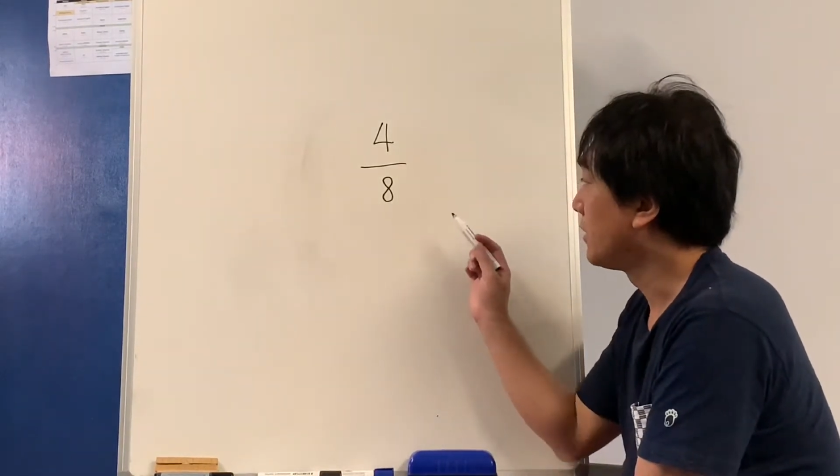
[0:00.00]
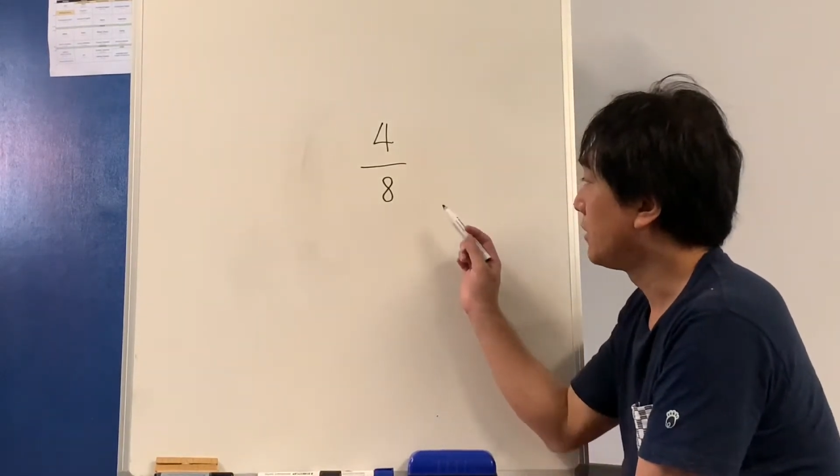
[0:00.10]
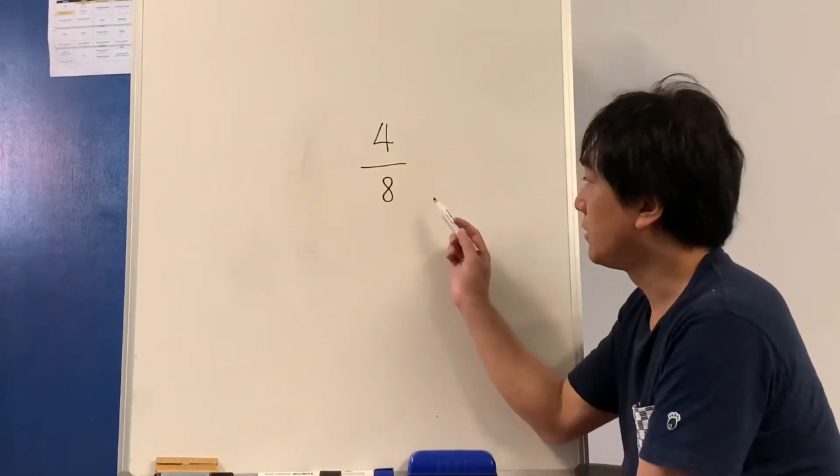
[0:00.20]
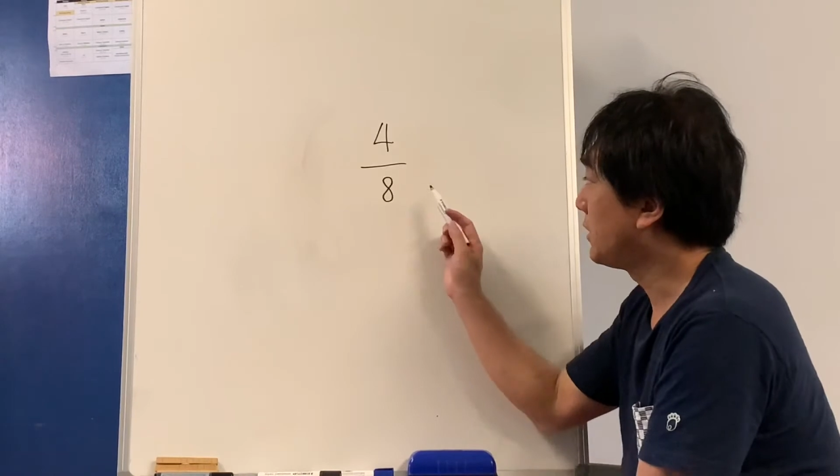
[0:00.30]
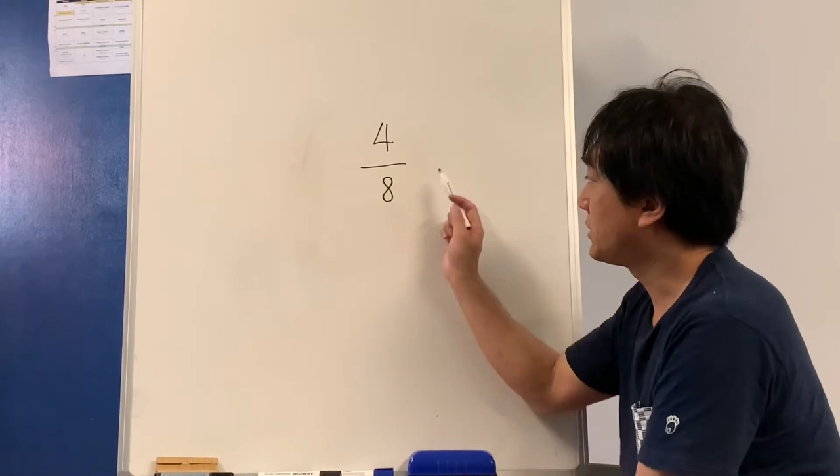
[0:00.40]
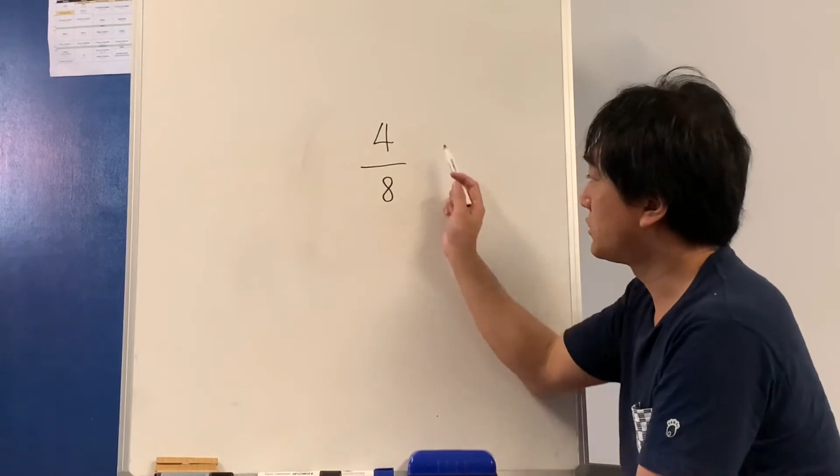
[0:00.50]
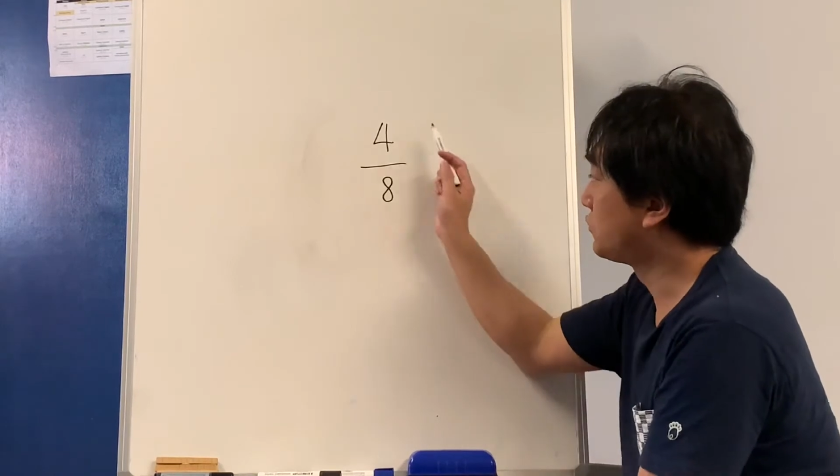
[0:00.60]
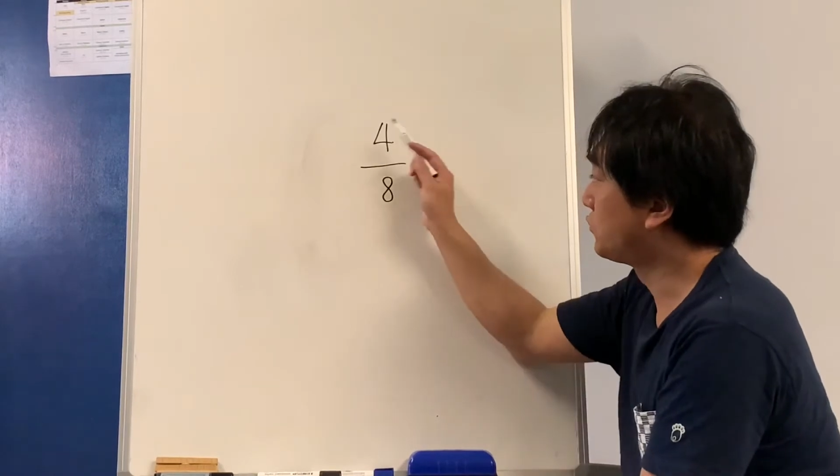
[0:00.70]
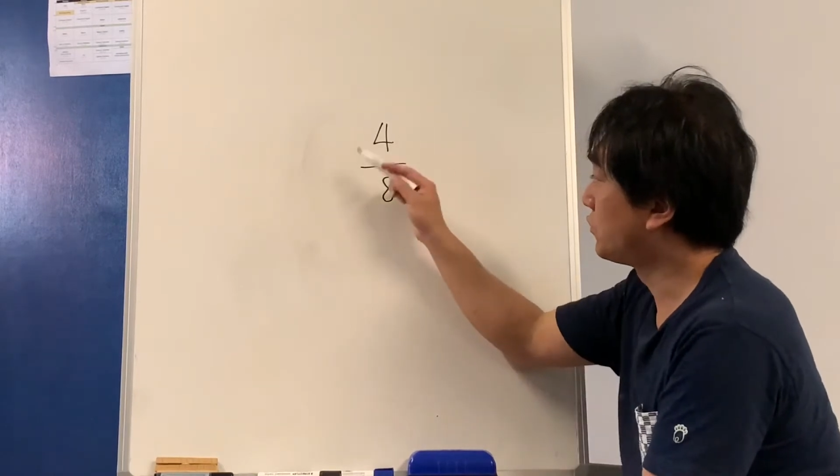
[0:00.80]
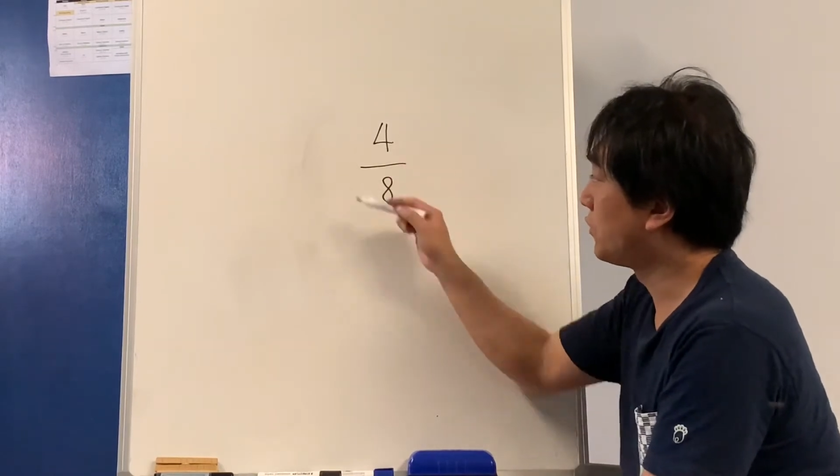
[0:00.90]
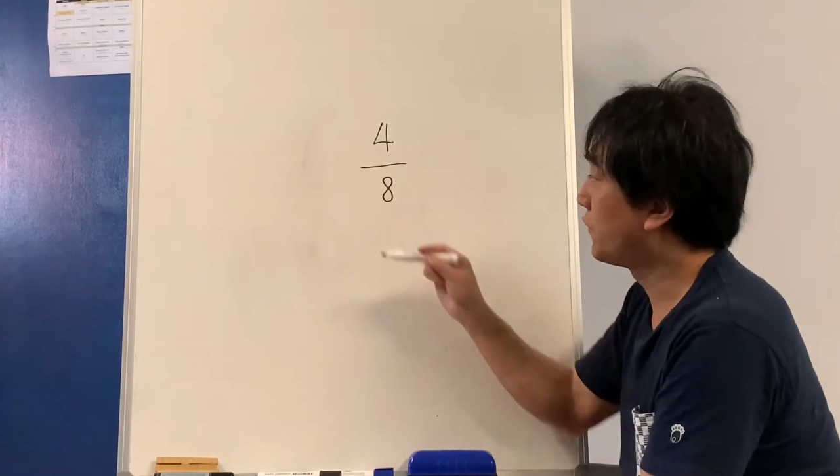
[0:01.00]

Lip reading: Let's draw